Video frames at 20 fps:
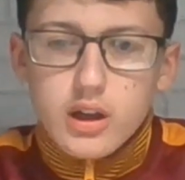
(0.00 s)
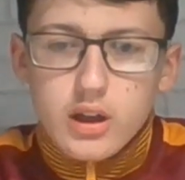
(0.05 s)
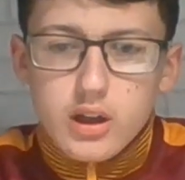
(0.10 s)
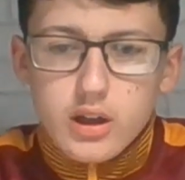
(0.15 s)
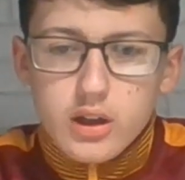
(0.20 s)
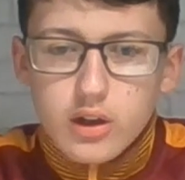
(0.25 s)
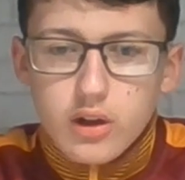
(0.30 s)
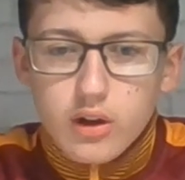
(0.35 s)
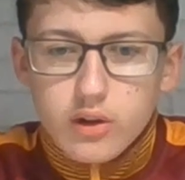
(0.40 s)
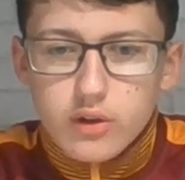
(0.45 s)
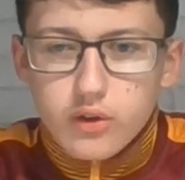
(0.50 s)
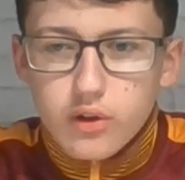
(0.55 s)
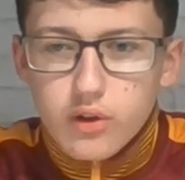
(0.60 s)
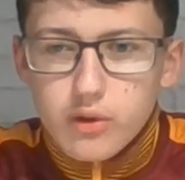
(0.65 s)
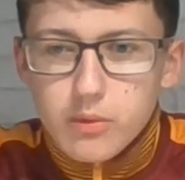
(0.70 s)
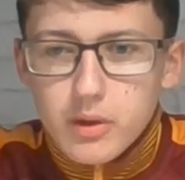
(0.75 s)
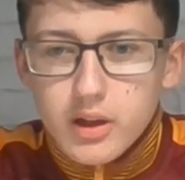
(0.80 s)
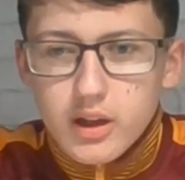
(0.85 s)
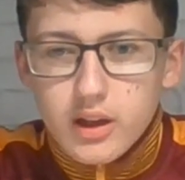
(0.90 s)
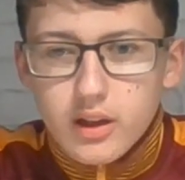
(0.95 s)
Too many
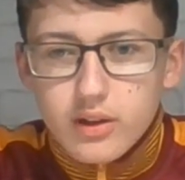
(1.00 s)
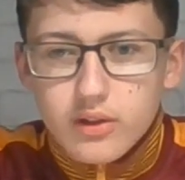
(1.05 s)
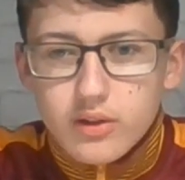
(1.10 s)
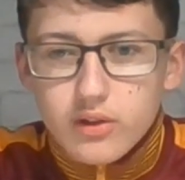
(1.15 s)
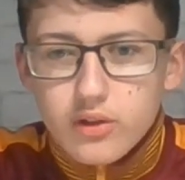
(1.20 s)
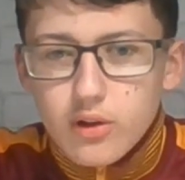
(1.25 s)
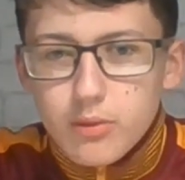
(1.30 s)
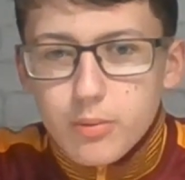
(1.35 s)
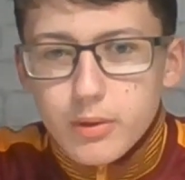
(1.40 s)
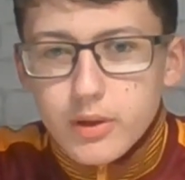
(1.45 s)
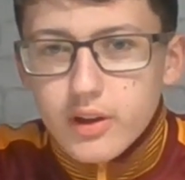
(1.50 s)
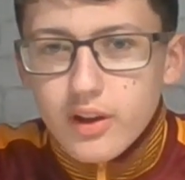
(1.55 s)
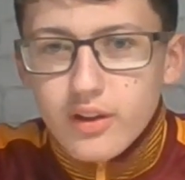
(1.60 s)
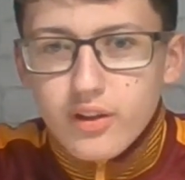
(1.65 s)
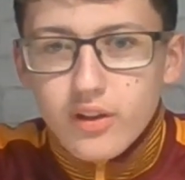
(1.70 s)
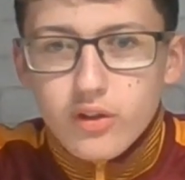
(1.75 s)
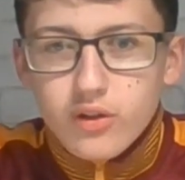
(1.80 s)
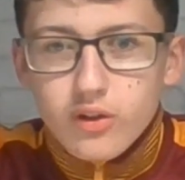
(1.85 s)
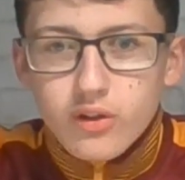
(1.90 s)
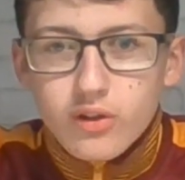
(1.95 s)
stupid
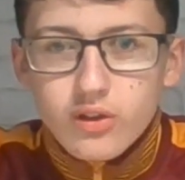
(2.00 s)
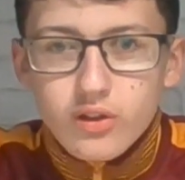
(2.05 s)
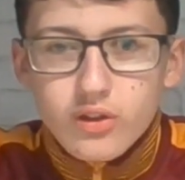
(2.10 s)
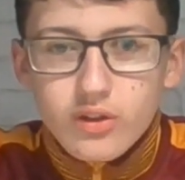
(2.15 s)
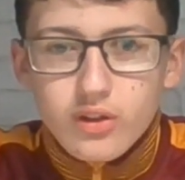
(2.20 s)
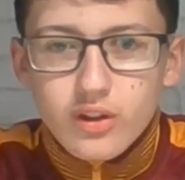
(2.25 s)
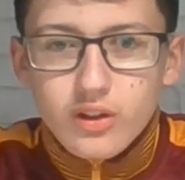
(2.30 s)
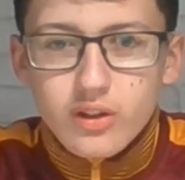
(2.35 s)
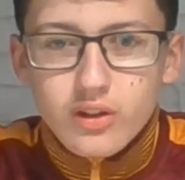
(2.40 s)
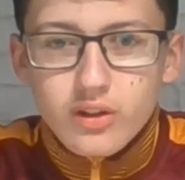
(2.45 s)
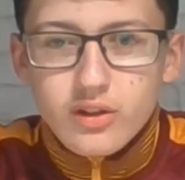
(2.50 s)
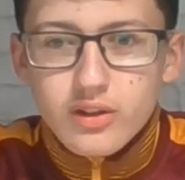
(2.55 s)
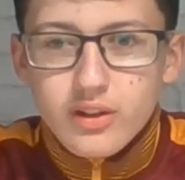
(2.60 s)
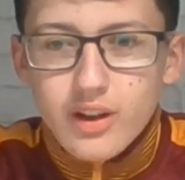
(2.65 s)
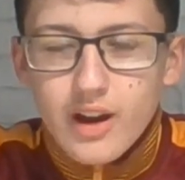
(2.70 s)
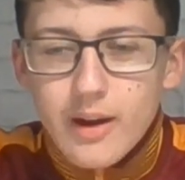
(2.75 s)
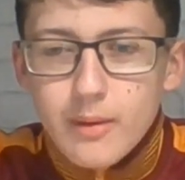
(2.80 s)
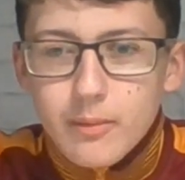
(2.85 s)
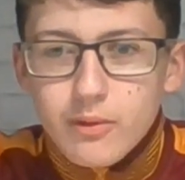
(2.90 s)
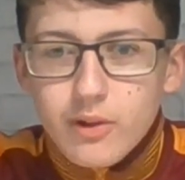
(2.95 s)
decisions and time
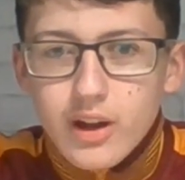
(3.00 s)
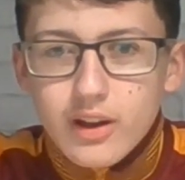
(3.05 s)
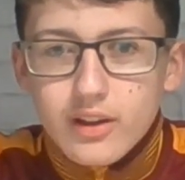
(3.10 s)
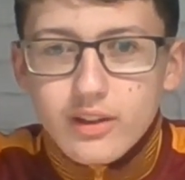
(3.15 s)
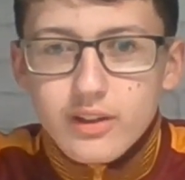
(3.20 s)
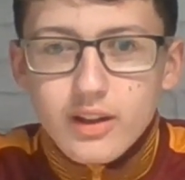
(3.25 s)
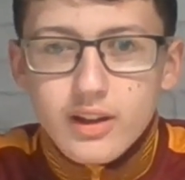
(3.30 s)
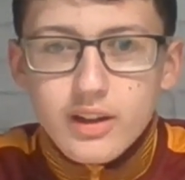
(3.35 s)
wasting.